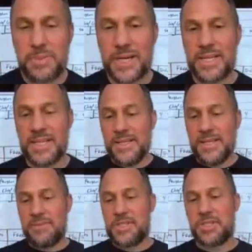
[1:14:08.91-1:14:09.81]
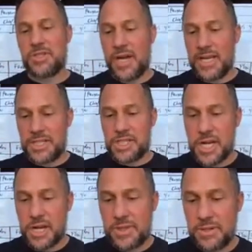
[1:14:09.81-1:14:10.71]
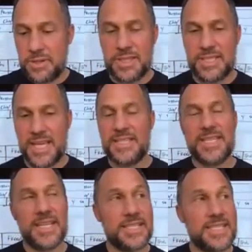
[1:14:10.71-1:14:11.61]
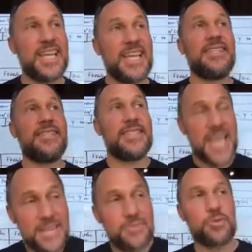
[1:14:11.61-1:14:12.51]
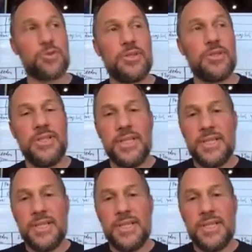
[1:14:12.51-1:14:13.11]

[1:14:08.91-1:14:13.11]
but I'm just trying to share with you the 10, 10, 10, 10 rule